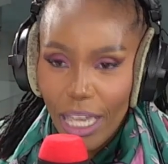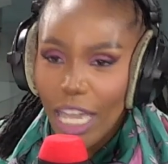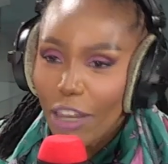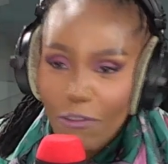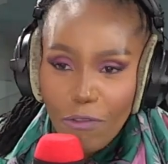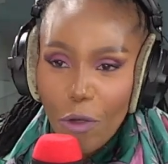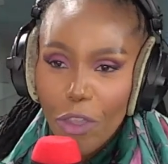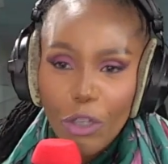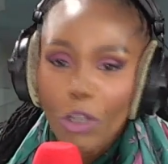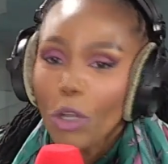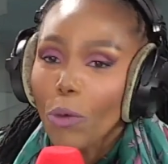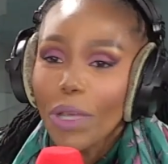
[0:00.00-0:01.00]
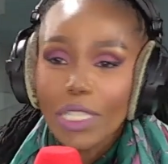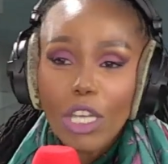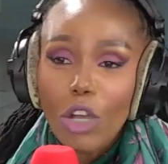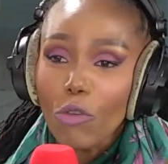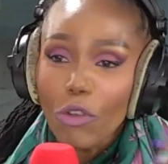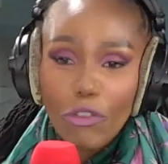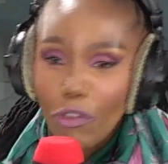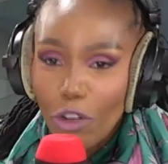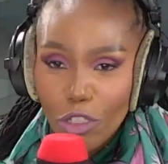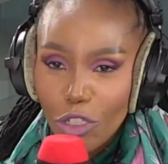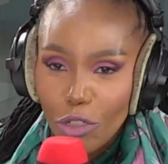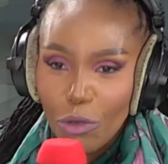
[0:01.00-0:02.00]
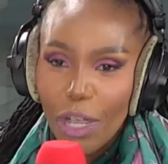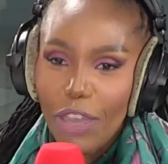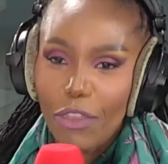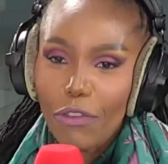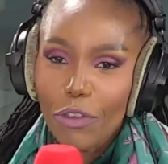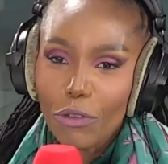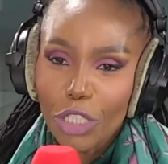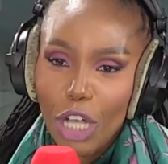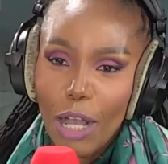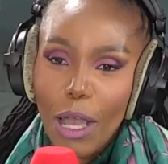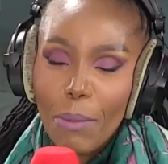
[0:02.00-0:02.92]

Info that you can always refer to in the future.